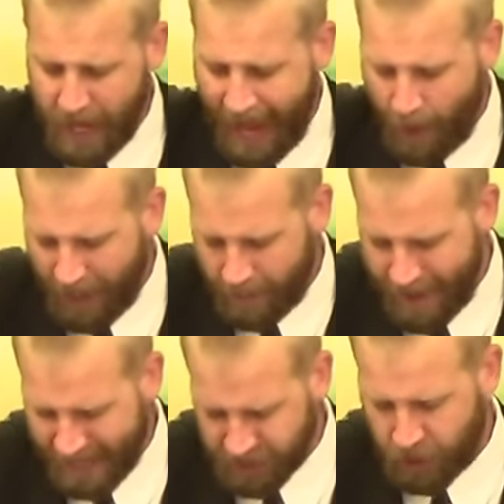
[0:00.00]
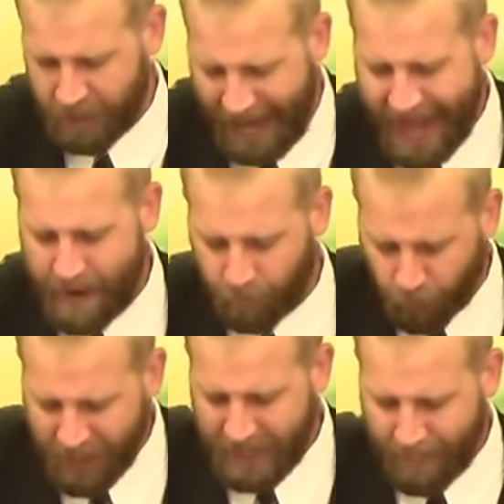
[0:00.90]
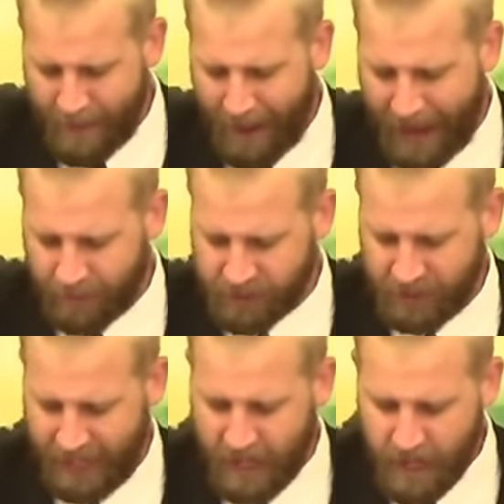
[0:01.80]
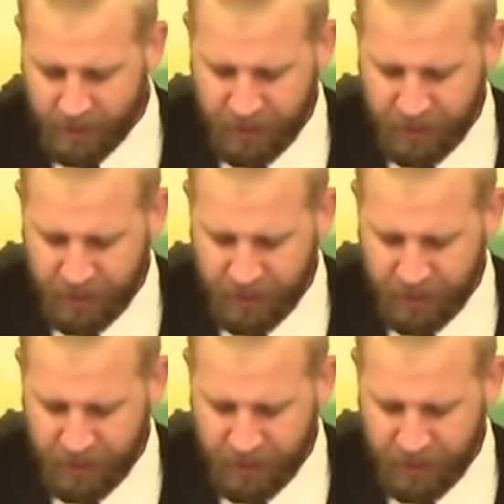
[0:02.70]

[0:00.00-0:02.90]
I want to make sure that I am reading my Bible so that